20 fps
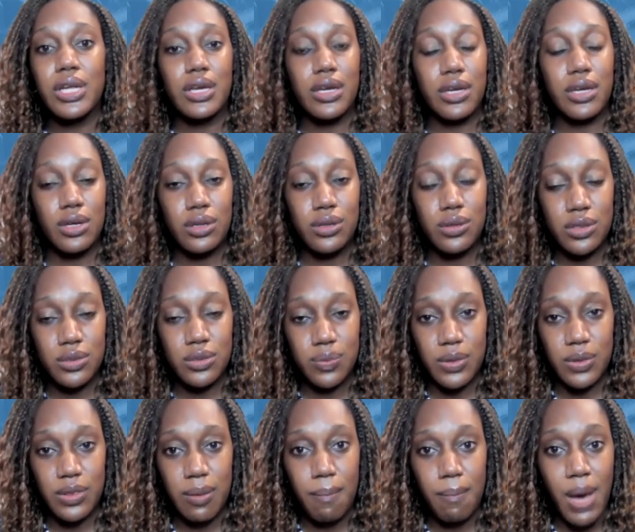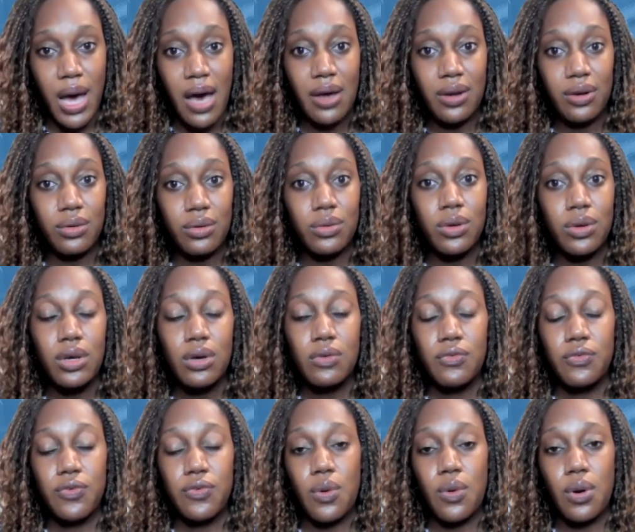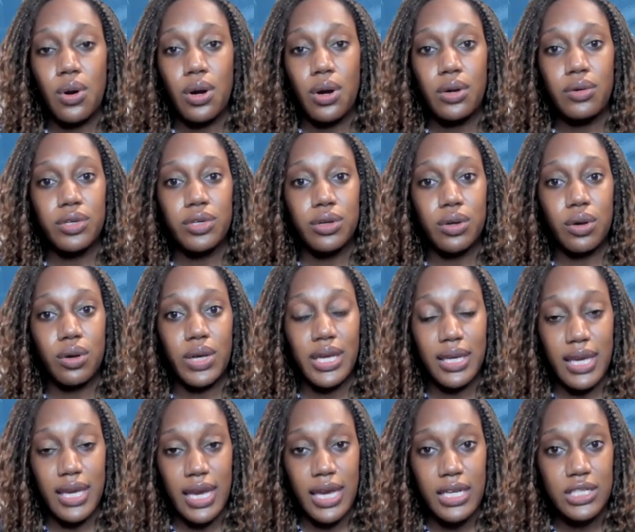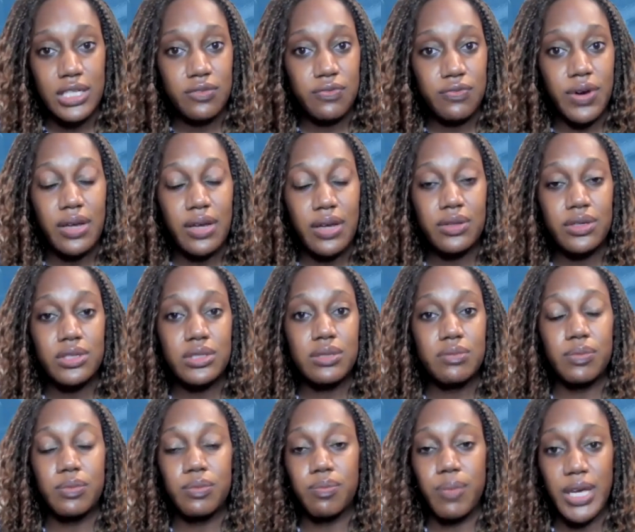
It concludes with a model for engaging fathers,